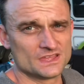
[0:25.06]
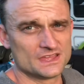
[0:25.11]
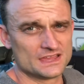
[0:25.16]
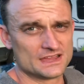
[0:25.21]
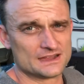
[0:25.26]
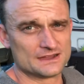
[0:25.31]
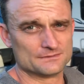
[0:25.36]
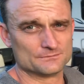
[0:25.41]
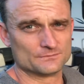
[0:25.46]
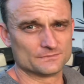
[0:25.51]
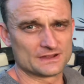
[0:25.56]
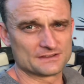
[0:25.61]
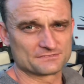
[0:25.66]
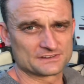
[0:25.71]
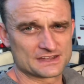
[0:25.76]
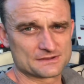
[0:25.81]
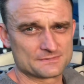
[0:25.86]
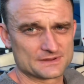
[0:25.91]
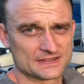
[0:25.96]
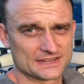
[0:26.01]
I've
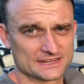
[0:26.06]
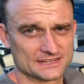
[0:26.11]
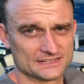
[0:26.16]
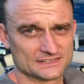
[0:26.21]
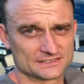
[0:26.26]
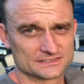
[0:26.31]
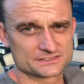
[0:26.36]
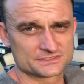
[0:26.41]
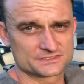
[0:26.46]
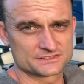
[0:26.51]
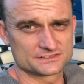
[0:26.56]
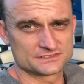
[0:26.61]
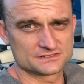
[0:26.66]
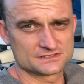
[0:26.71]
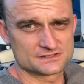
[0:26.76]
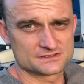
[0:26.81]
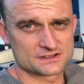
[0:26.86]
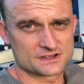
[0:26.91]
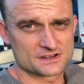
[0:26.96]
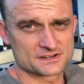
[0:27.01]
got my
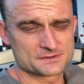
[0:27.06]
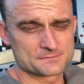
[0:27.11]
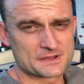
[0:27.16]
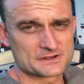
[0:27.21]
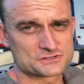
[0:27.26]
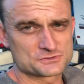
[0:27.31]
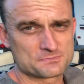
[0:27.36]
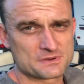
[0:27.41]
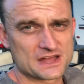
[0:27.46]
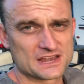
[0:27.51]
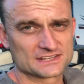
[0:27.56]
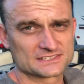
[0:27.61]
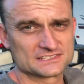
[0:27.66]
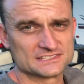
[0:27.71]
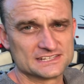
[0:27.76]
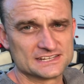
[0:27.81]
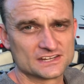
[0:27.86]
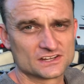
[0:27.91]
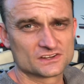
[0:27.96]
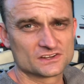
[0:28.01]
Honda
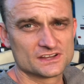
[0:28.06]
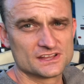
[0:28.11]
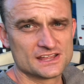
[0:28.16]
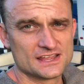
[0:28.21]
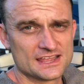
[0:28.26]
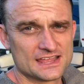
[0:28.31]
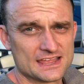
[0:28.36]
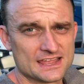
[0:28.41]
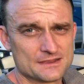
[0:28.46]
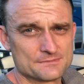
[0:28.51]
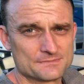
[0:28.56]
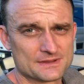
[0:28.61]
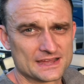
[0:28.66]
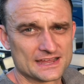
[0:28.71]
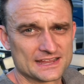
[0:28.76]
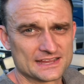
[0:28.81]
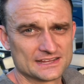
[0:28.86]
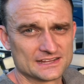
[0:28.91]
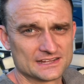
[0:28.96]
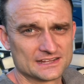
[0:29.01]
Metropolitan here and
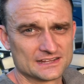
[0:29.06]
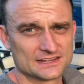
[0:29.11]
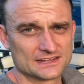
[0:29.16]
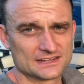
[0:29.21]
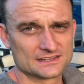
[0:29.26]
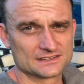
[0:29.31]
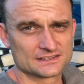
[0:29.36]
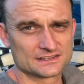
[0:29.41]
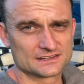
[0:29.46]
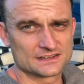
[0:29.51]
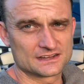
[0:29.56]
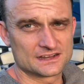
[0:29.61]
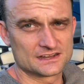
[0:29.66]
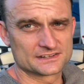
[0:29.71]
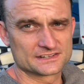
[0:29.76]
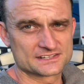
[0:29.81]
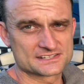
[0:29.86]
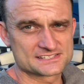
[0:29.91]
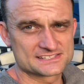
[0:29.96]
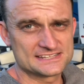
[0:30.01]
my
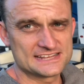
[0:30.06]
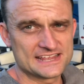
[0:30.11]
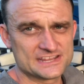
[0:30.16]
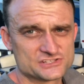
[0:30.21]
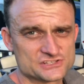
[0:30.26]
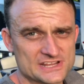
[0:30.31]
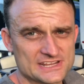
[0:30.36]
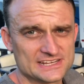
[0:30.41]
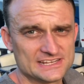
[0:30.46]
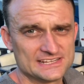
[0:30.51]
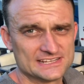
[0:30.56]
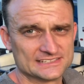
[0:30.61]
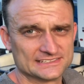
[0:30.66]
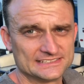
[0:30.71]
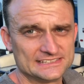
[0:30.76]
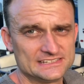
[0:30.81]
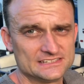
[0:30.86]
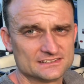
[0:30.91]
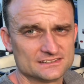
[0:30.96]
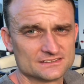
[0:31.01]
Honda CH-80
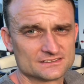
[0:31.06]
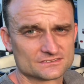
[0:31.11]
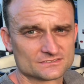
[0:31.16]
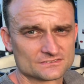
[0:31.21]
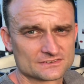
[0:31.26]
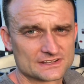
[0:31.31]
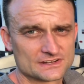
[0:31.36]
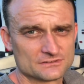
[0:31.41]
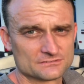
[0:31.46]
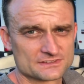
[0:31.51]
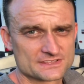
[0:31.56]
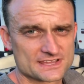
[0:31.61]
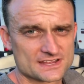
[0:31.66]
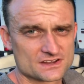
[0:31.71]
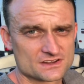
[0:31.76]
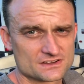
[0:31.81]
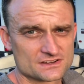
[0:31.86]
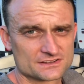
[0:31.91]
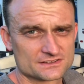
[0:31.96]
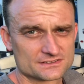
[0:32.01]
Elite right over
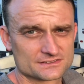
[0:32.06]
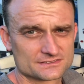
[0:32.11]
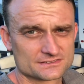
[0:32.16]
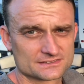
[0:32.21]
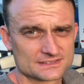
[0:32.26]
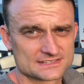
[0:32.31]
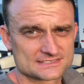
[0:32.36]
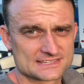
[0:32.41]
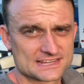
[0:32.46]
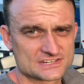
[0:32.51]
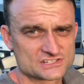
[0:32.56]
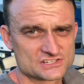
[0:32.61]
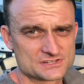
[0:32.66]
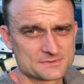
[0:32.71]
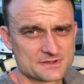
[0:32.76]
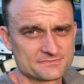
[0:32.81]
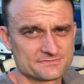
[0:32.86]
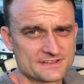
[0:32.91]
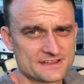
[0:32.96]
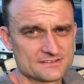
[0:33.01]
there. That's actually
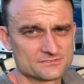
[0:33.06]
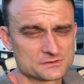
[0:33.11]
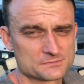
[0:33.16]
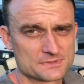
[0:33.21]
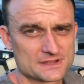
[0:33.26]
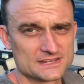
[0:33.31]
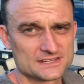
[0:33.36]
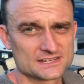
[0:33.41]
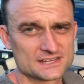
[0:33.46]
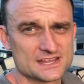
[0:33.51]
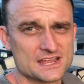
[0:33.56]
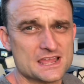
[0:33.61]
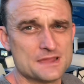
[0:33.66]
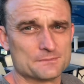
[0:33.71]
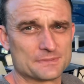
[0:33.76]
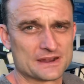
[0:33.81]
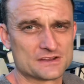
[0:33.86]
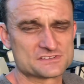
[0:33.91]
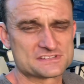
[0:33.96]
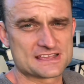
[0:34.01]
my favorite bike.
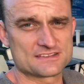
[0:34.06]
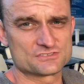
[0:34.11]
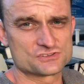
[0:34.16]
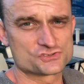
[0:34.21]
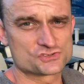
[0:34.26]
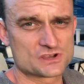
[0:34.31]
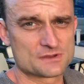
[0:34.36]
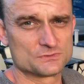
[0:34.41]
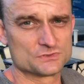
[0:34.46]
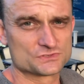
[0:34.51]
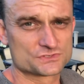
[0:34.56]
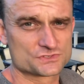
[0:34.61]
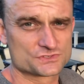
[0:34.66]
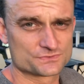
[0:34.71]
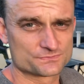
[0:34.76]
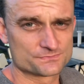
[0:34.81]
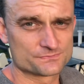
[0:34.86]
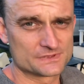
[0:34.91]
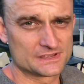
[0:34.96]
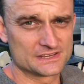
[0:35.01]
But I was having troubles,
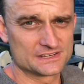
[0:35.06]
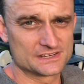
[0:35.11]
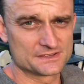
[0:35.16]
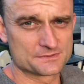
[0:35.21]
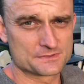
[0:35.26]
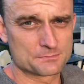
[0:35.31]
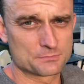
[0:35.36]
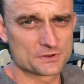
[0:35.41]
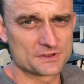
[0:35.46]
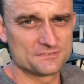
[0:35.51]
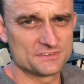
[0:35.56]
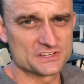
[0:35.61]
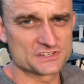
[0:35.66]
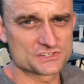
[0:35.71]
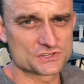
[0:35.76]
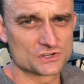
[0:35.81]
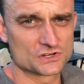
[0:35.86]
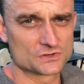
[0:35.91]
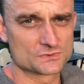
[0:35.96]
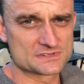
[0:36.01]
and the previous
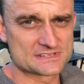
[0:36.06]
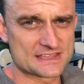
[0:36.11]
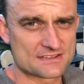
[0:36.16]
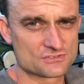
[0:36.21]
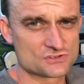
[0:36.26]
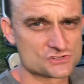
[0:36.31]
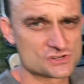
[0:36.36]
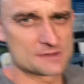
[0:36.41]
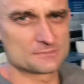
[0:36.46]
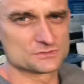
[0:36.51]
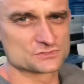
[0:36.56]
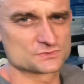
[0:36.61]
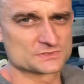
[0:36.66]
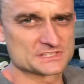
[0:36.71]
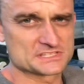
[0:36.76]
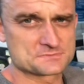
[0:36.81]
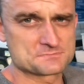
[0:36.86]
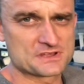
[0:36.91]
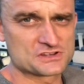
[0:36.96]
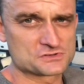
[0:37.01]
owner was having troubles with
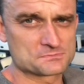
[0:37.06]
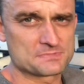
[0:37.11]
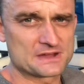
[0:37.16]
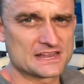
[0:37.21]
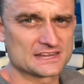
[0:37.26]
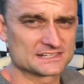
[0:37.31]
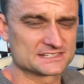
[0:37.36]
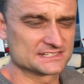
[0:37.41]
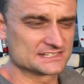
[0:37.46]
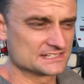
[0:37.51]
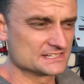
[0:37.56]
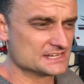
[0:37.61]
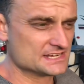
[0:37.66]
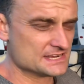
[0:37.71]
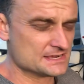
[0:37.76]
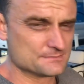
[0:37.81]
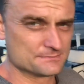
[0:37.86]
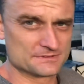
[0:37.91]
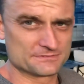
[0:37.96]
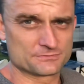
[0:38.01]
this Metropolitan
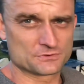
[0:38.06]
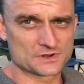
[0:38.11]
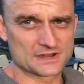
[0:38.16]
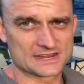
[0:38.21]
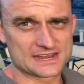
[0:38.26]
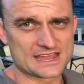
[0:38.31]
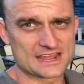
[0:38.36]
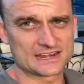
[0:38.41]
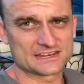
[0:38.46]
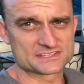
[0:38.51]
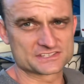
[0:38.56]
before I got it.